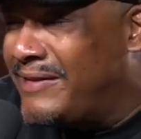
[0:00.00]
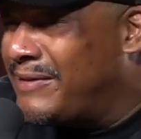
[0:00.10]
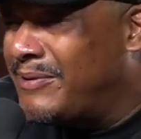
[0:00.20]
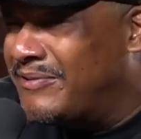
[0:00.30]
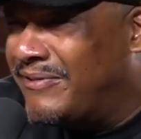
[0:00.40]
like,
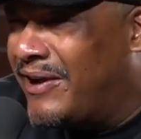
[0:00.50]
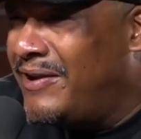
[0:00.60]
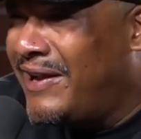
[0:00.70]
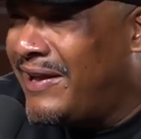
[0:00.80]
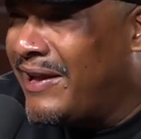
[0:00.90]
so are
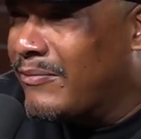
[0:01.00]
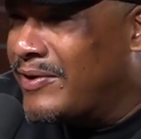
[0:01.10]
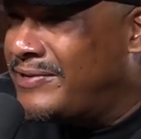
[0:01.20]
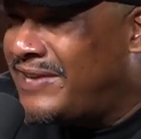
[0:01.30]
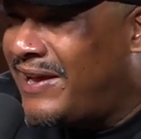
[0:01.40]
you going to get like a
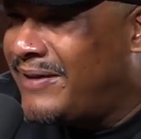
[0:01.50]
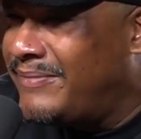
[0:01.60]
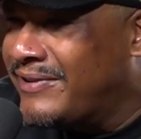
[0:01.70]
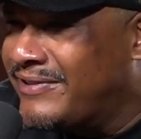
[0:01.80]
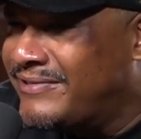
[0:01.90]
real
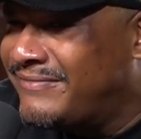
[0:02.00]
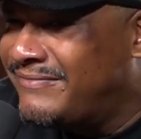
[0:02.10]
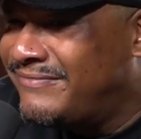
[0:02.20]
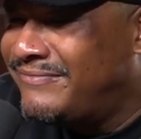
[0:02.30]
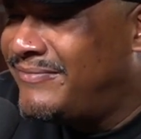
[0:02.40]
job, or
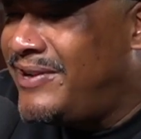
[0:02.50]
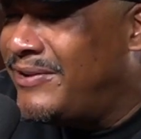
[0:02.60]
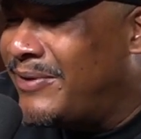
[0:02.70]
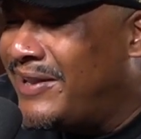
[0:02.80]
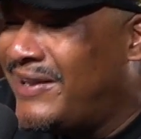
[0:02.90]
what are
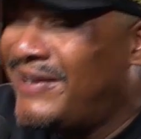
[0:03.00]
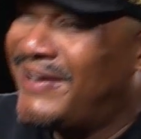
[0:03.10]
you doing?